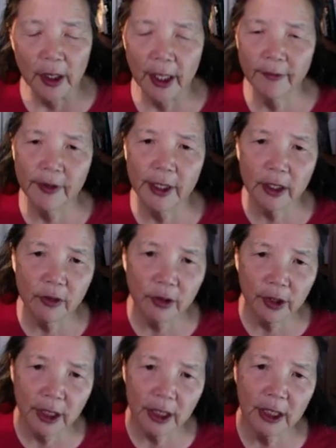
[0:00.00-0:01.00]
Everything you're going
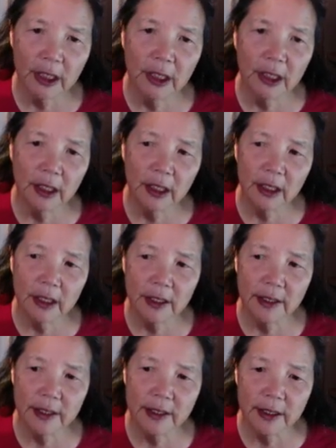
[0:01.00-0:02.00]
to need
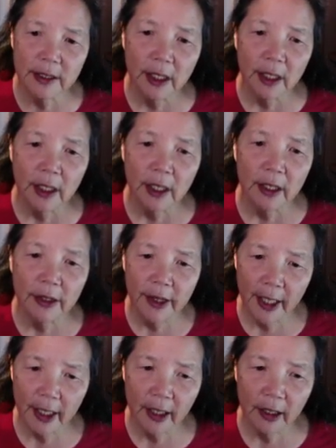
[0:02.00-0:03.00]
is
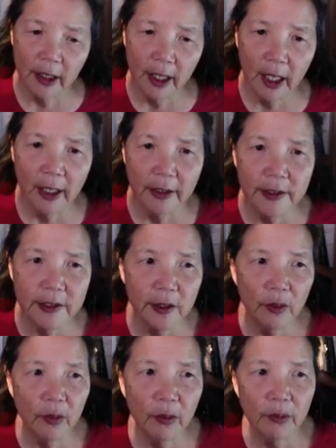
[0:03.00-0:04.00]
there, and
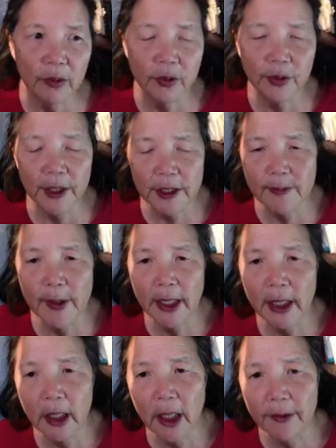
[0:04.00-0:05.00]
so you're not
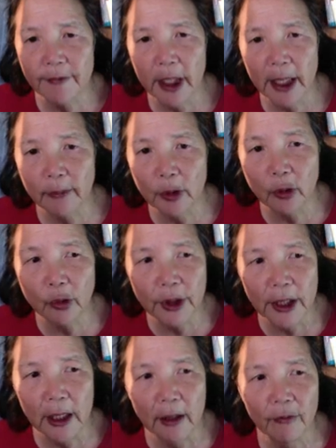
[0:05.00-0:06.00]
spending a lot of time
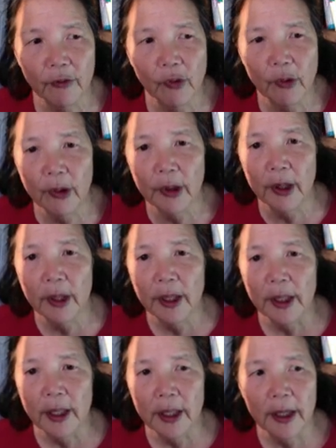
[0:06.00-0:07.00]
looking for
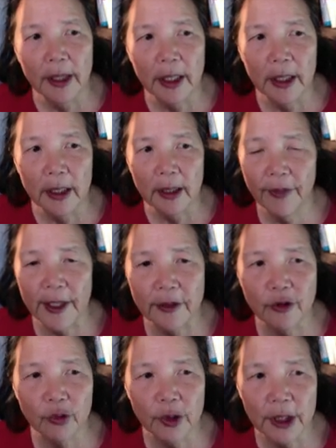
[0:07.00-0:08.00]
the
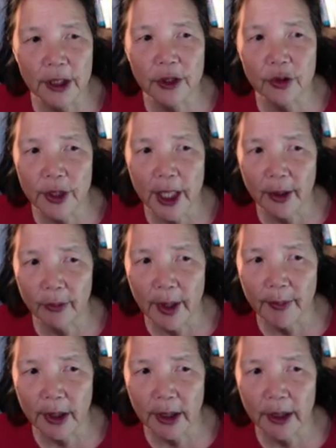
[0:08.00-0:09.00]
things you need to take a
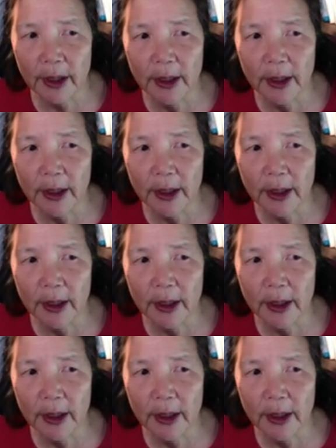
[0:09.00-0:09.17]
remedy.